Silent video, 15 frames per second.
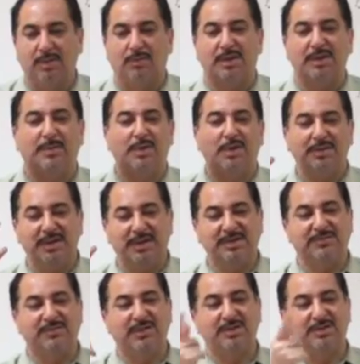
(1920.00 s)
What about
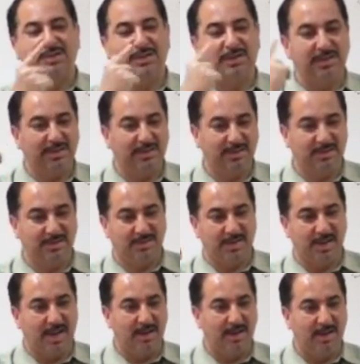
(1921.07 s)
its velocity?
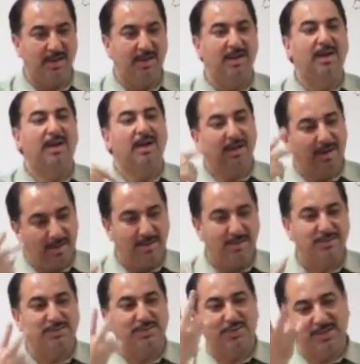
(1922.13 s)

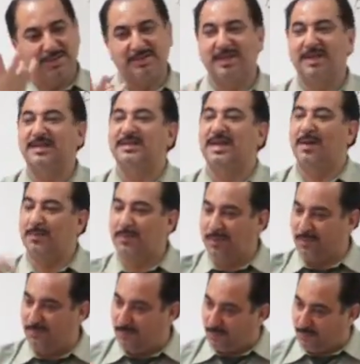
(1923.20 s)
So this is an
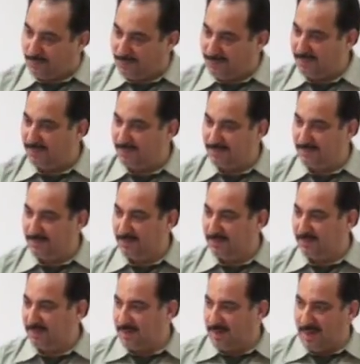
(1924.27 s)
example of both.
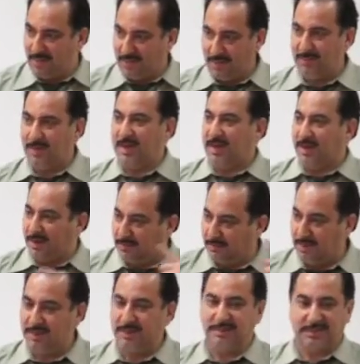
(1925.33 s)
At the beginning,
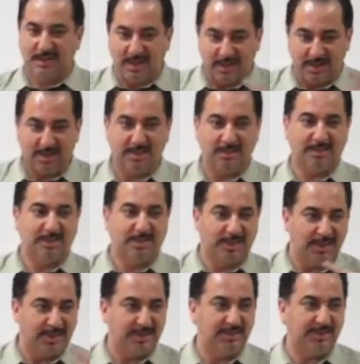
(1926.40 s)
when it starts,
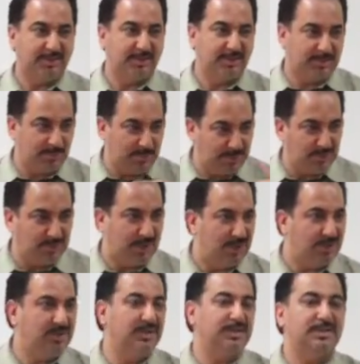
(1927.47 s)
increases. The speed
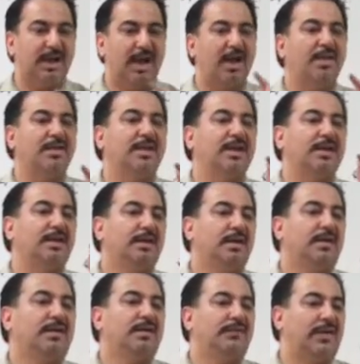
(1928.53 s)
changes and the
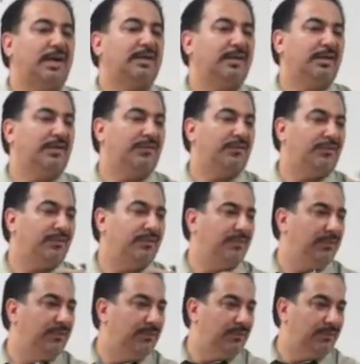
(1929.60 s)
vector of
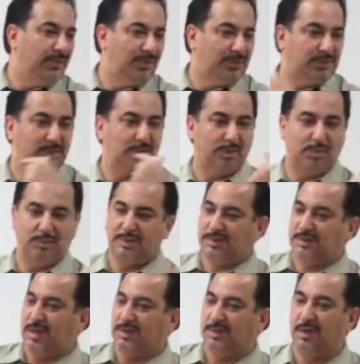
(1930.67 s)
velocity always
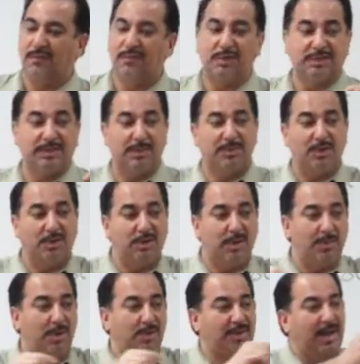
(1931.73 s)
changing. Of course, I'm talking
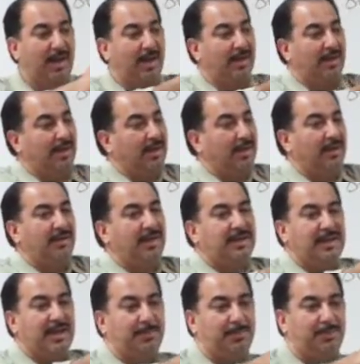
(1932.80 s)
about the
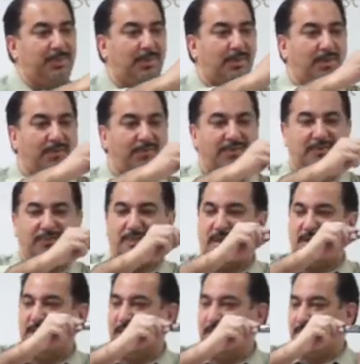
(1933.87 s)
tip of the
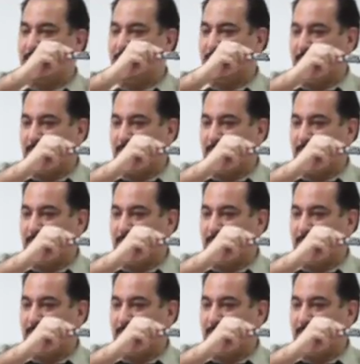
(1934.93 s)
fan, tip.